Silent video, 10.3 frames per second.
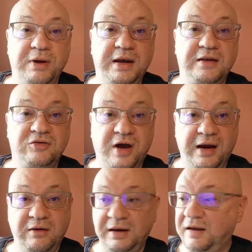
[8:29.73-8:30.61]

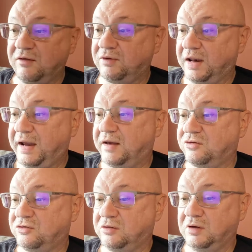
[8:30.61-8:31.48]
entirely of
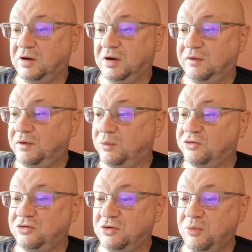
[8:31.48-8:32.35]
glass. There
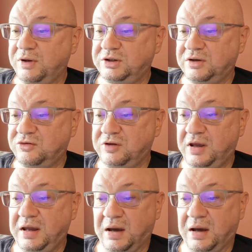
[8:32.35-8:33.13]
was so much to see,